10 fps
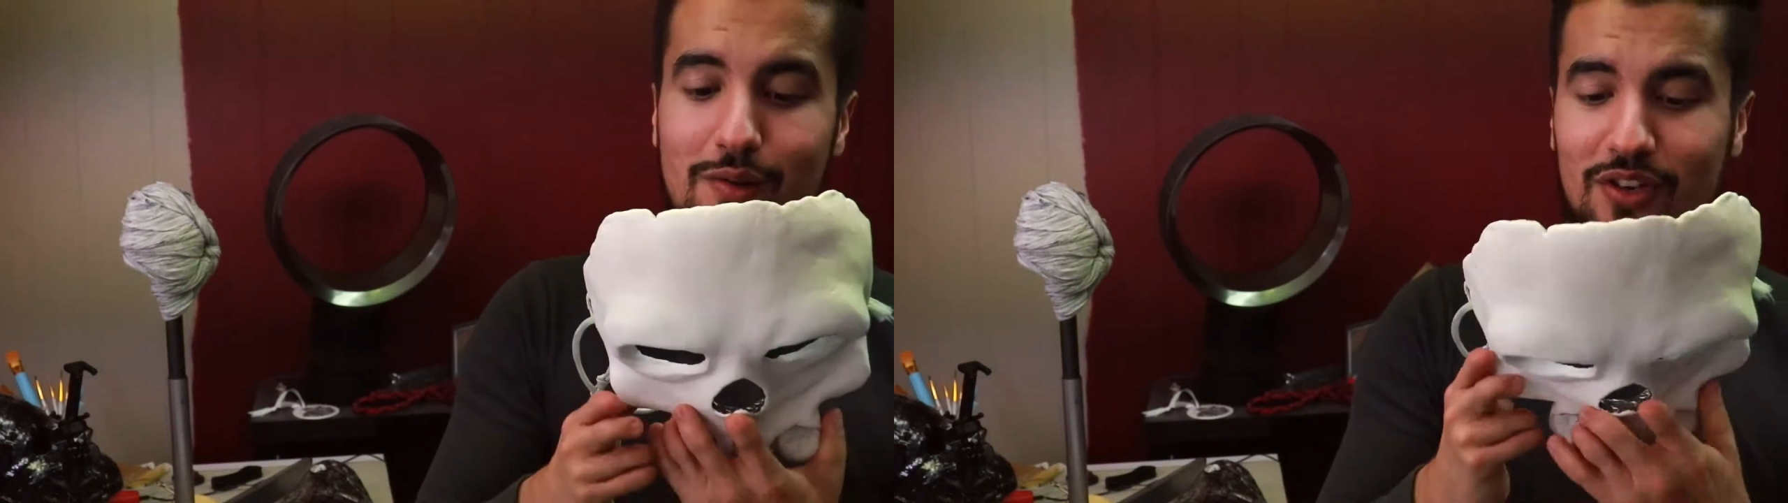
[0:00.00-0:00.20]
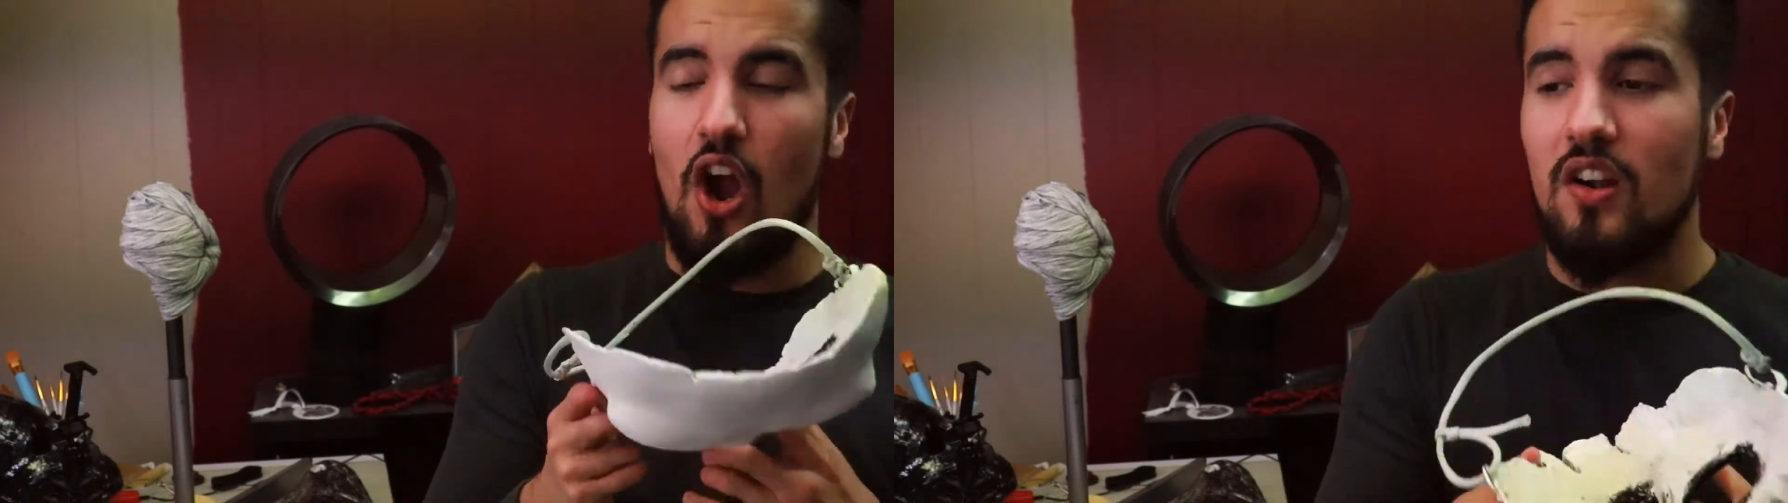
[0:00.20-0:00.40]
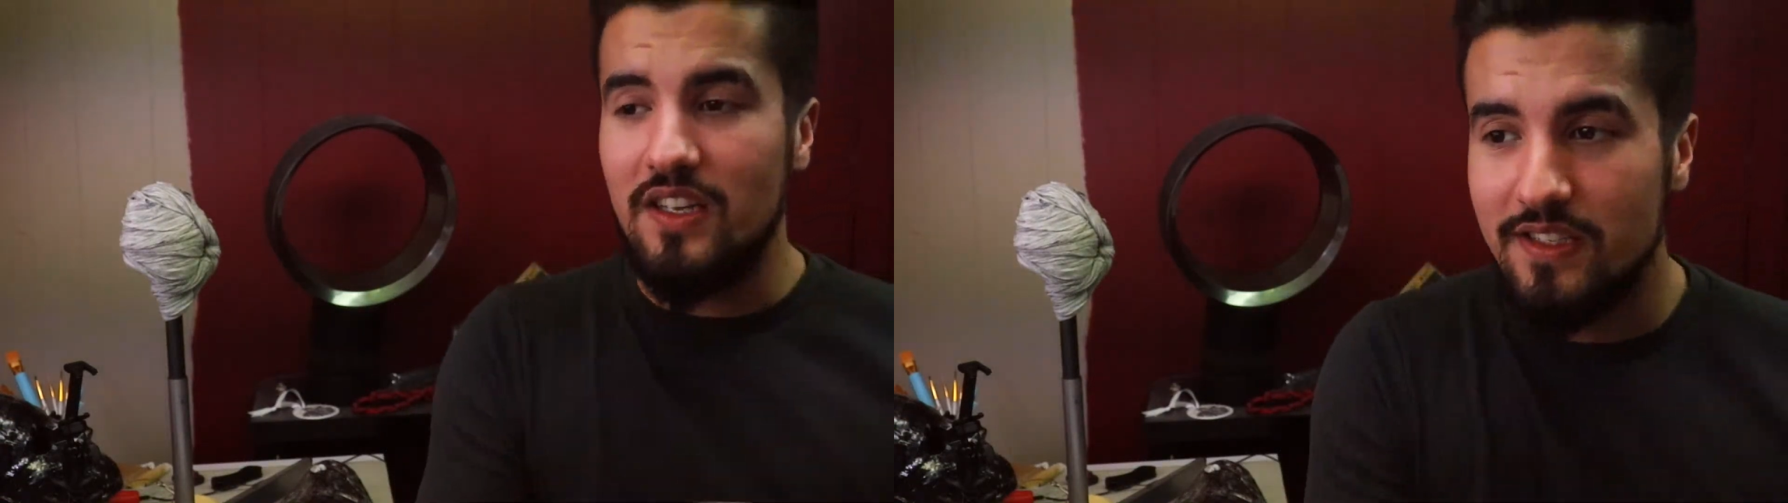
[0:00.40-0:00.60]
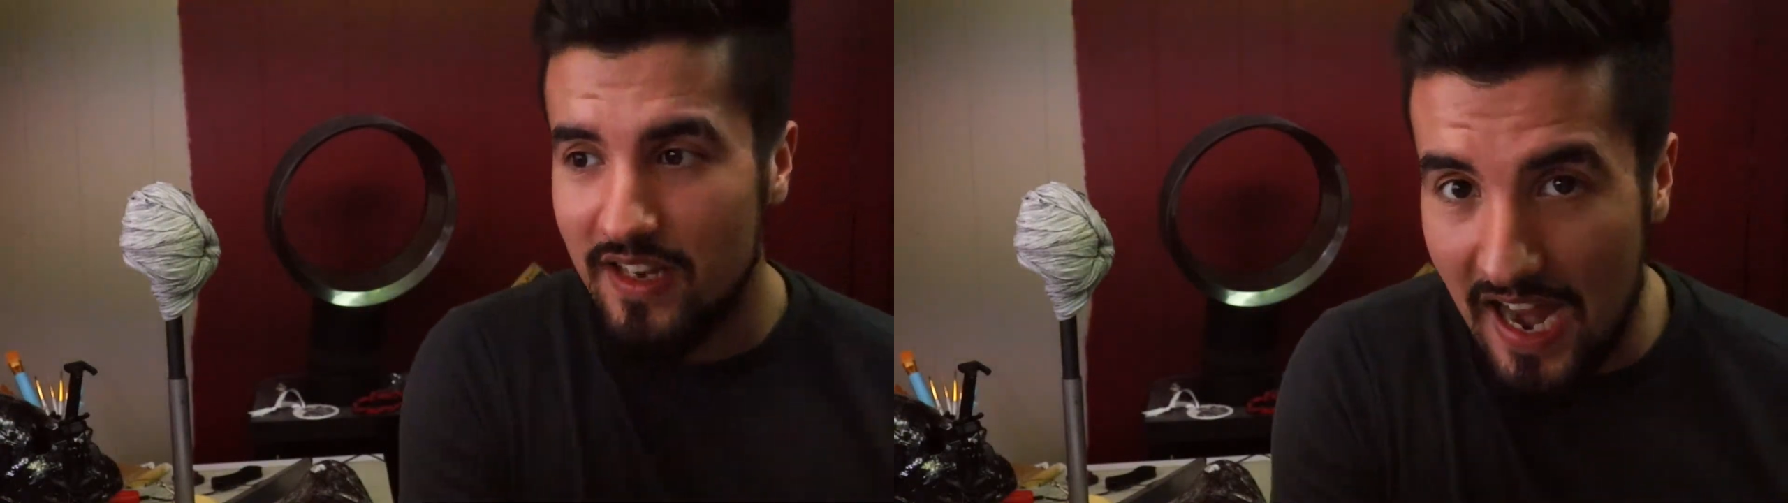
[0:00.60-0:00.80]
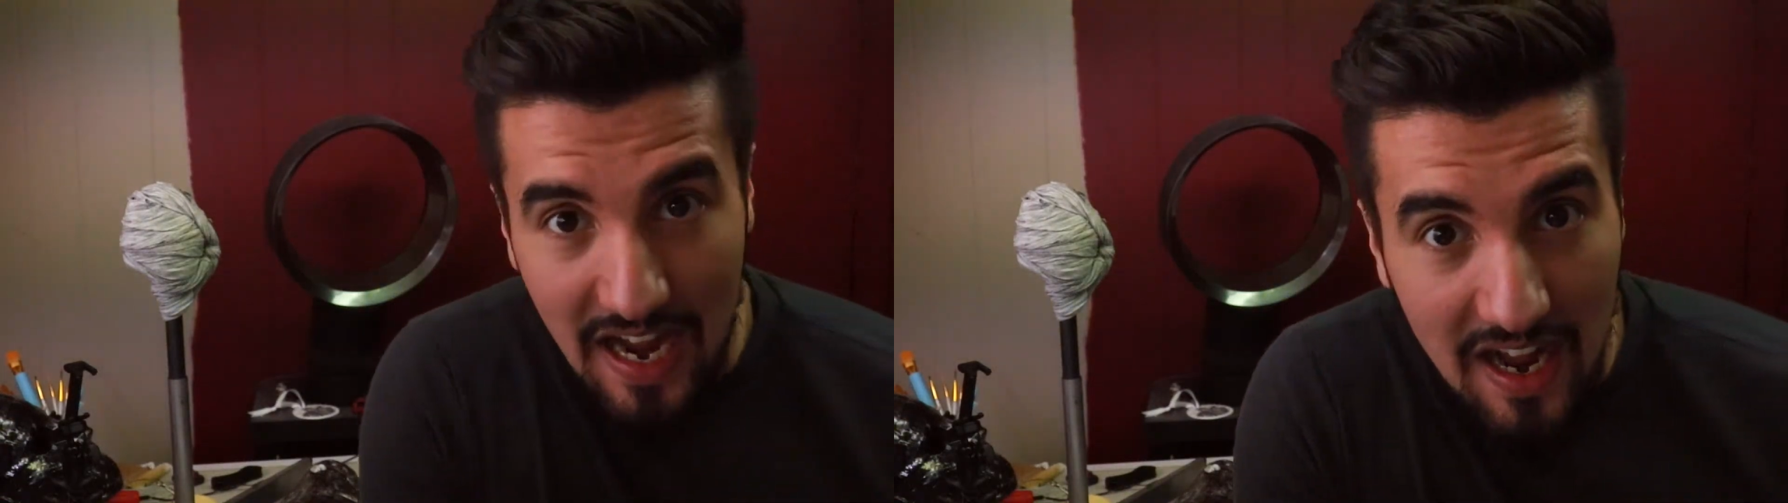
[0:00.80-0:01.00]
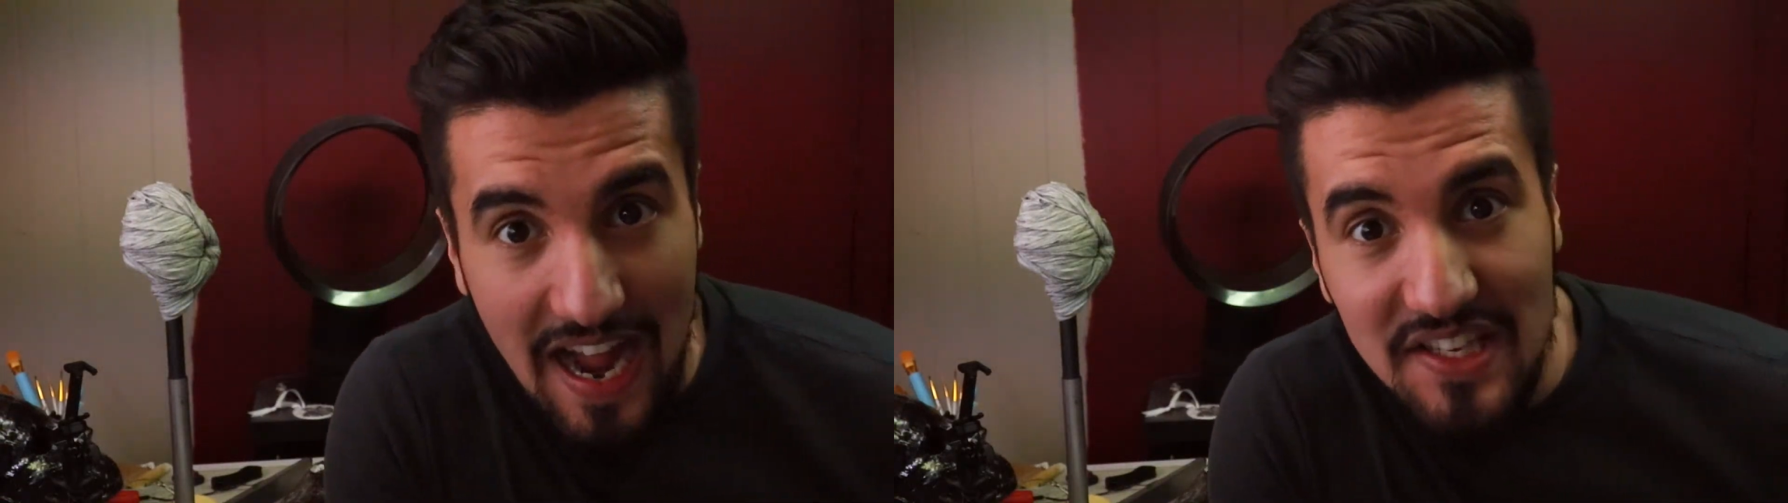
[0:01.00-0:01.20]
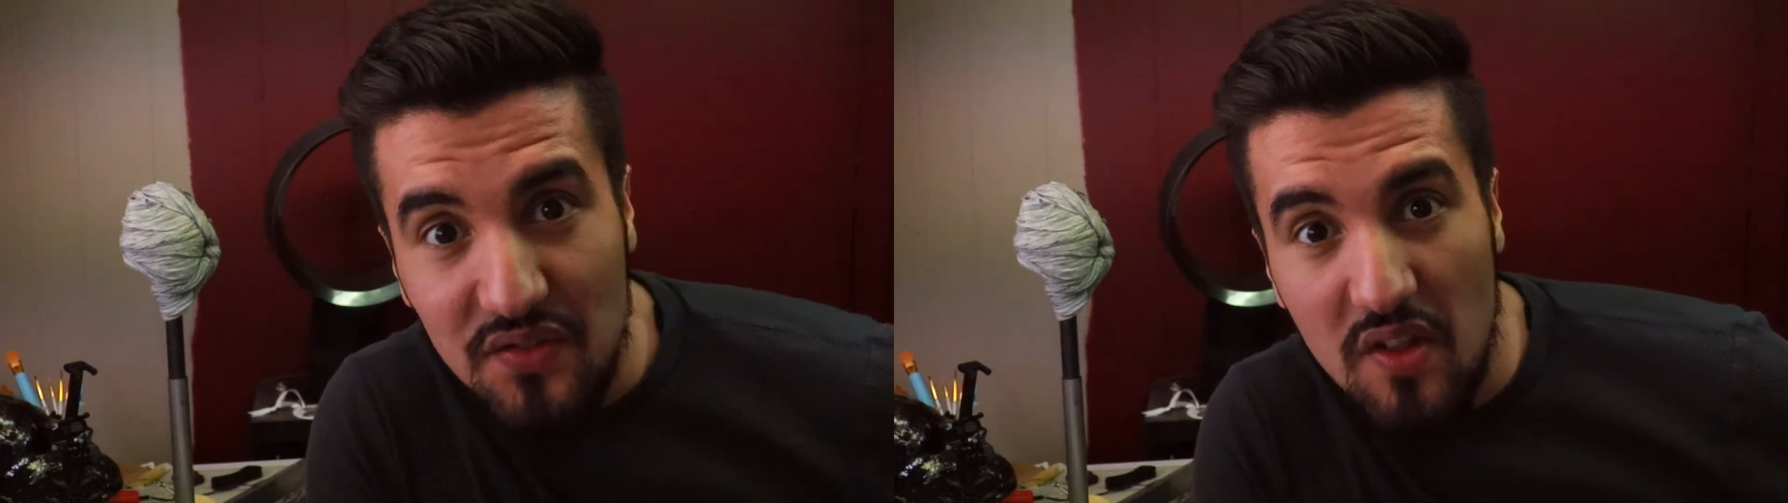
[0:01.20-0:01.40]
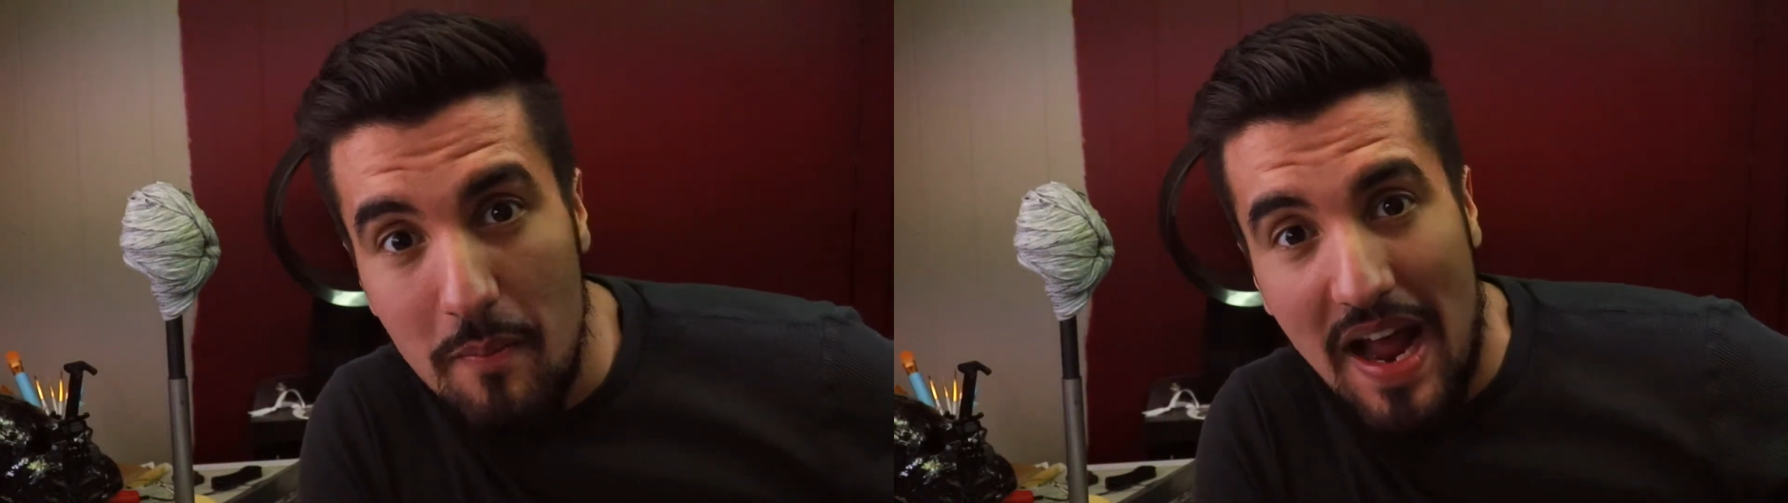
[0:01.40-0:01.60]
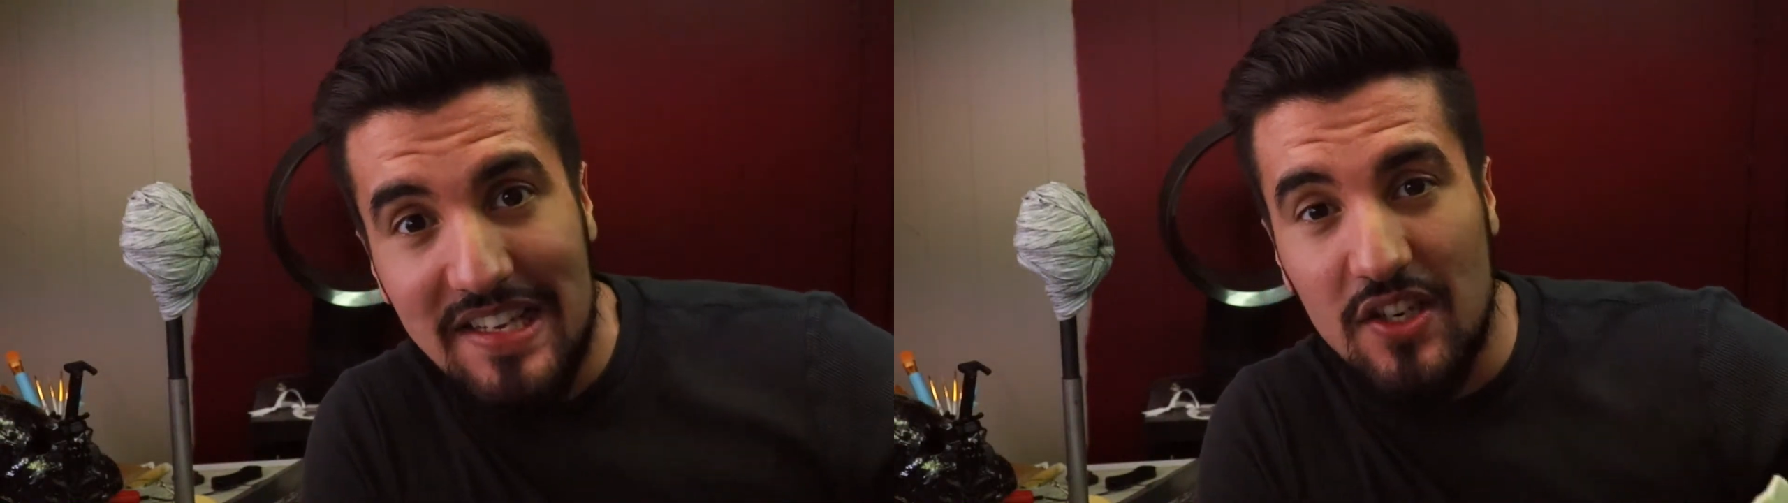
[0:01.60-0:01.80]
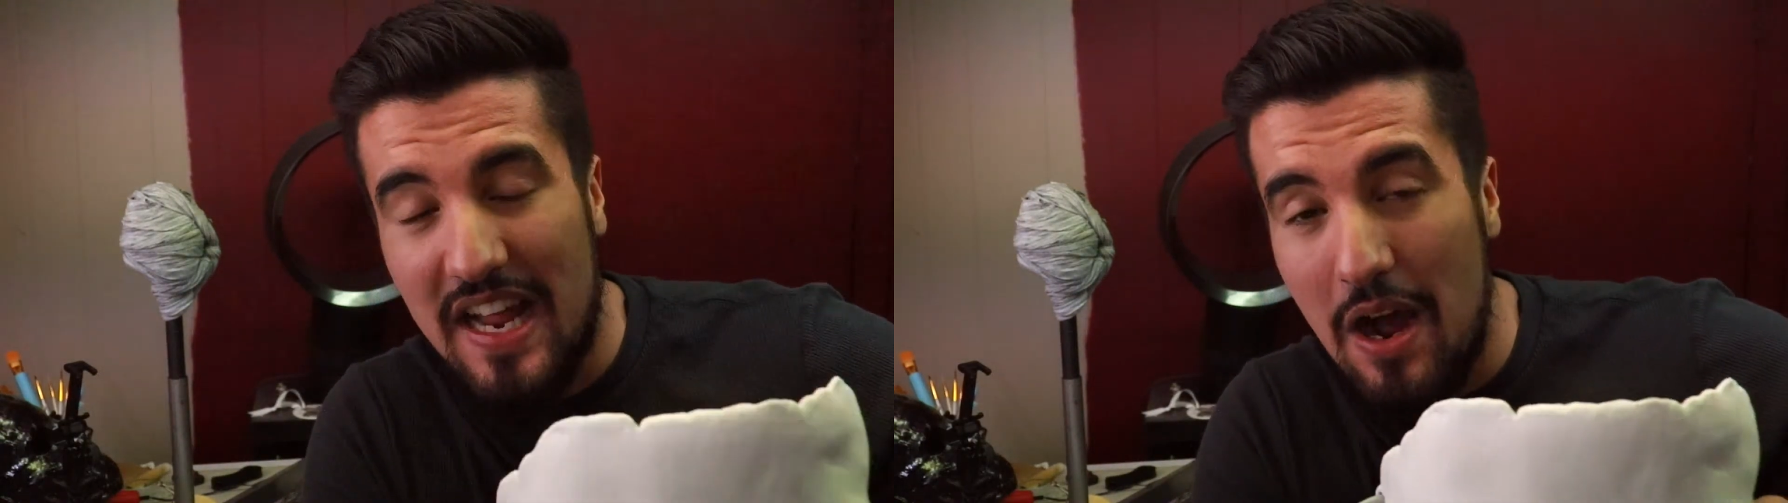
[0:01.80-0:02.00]
Regardless, as for the
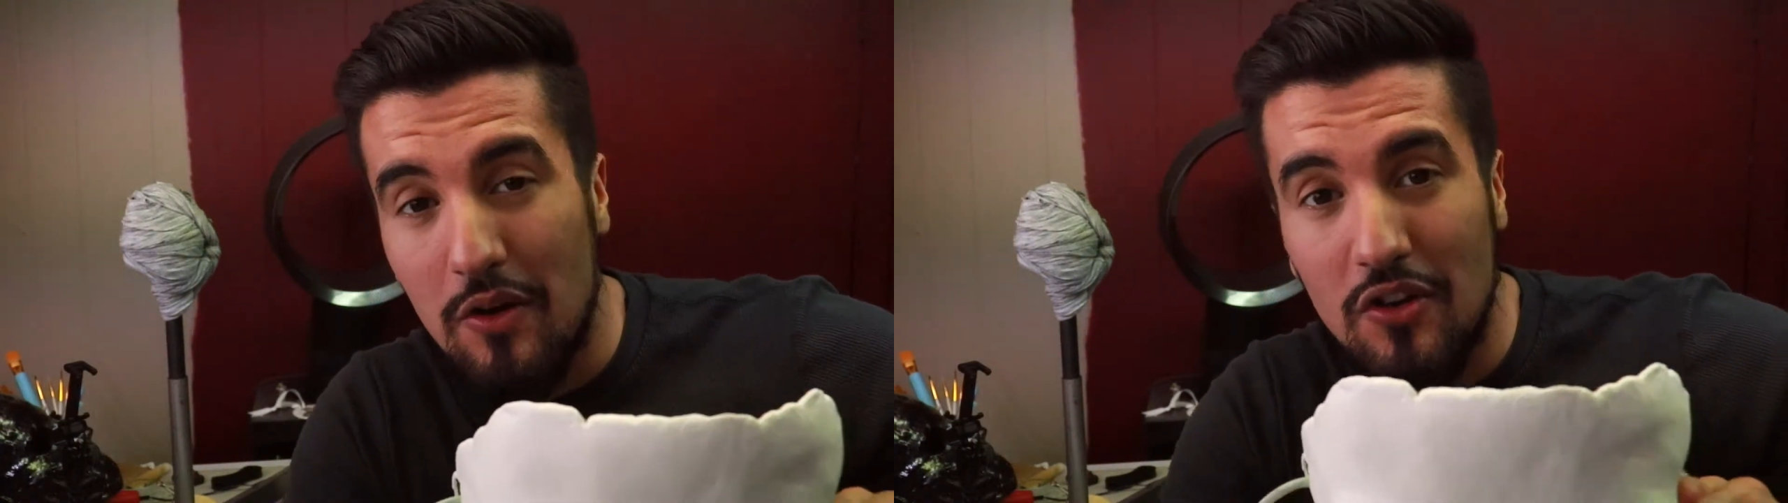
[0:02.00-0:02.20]
mask and how it